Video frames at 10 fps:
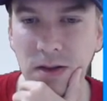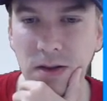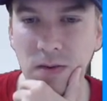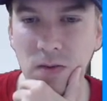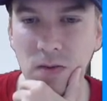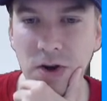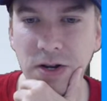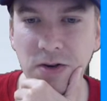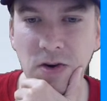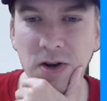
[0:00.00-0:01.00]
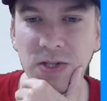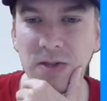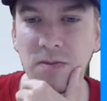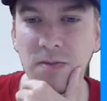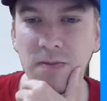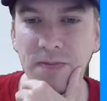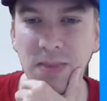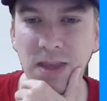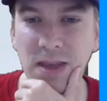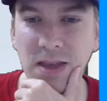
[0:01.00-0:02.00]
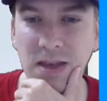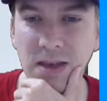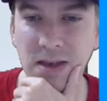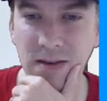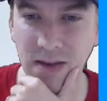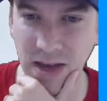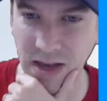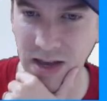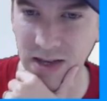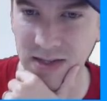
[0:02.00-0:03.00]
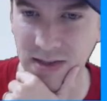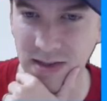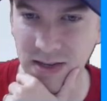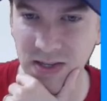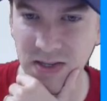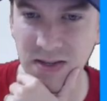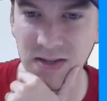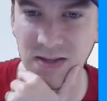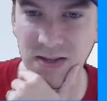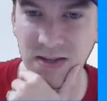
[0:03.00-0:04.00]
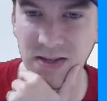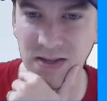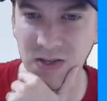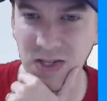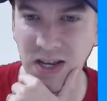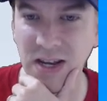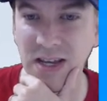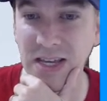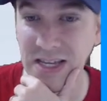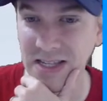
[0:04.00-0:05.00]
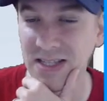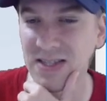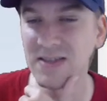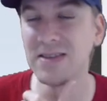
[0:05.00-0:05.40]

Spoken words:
right across them as this state ends,